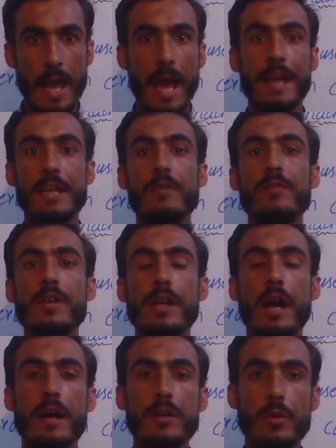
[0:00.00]
and now we
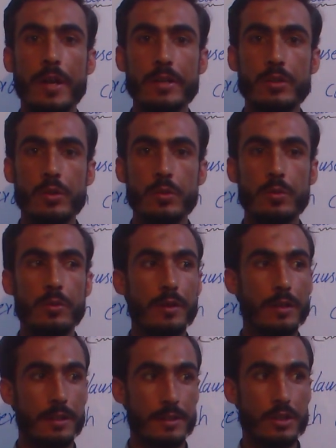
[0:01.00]
are going
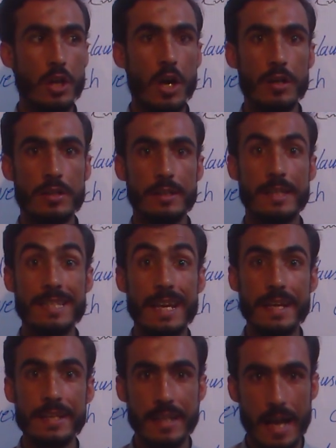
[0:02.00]
to start the
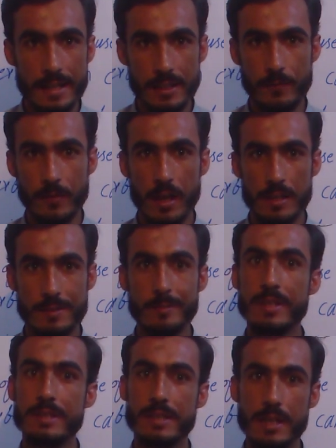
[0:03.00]
second kind of class,
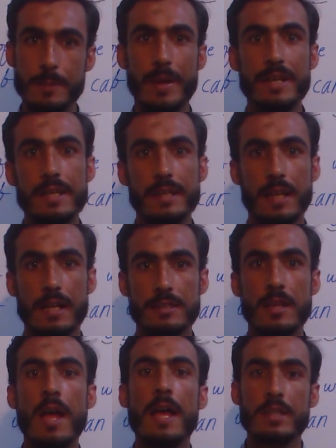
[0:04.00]
means dependent
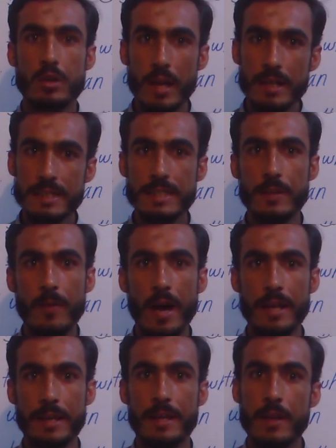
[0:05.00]
class. So let's
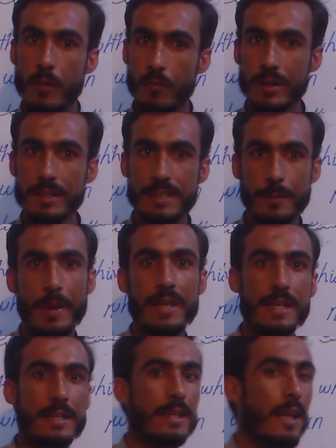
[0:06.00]
define what is
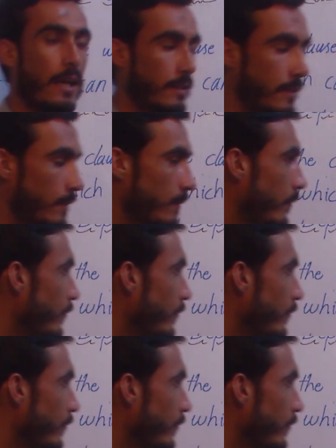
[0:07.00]
dependent class.